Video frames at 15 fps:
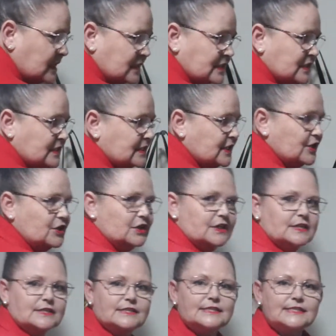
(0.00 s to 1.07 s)
just so you
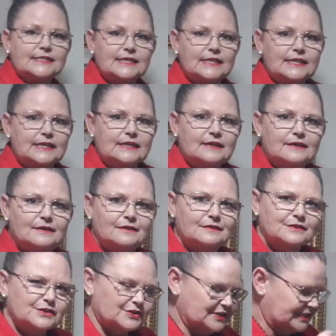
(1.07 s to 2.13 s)
can see,
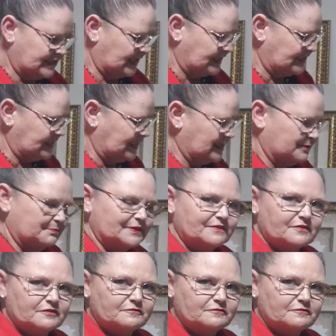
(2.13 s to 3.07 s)
sort of start to get a bit of a